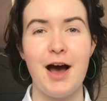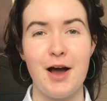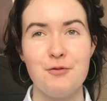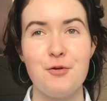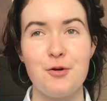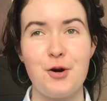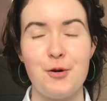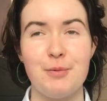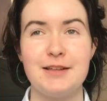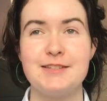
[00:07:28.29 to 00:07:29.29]
I woke
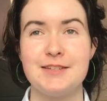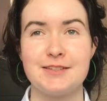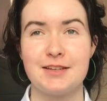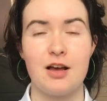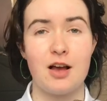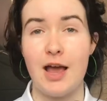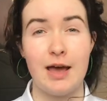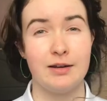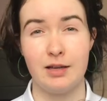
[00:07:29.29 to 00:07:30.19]
up at 6 o'clock. I had an